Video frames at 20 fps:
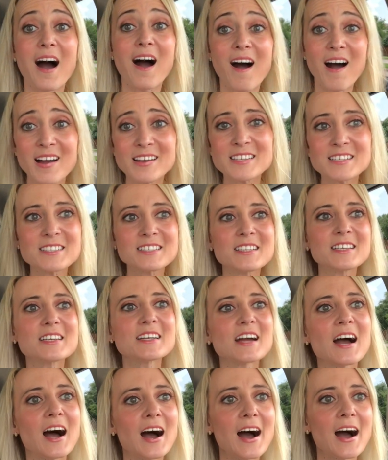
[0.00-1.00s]

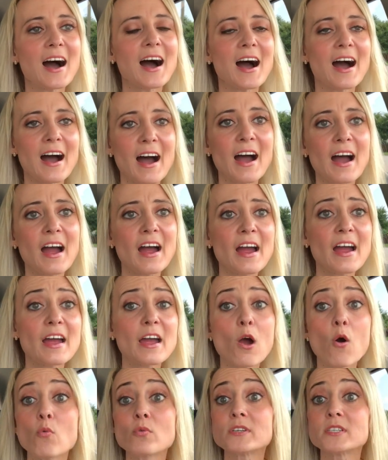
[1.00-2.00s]
Honestly,
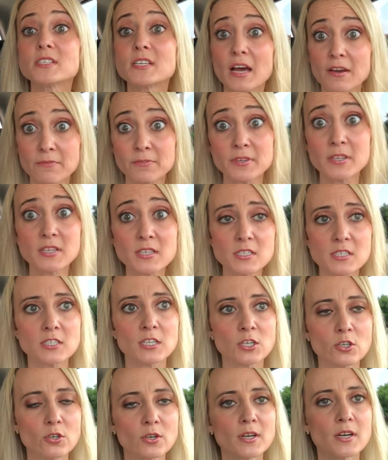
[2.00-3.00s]
I would definitely
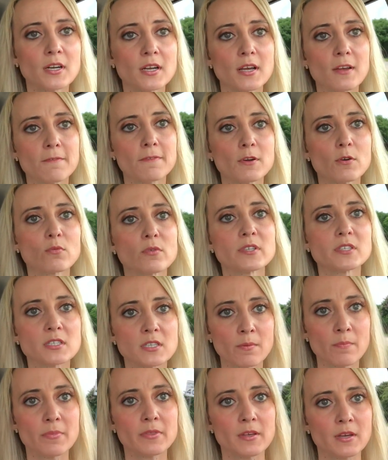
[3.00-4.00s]
consider it if it was
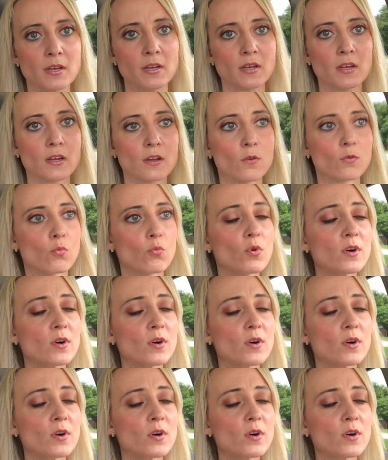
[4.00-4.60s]
something,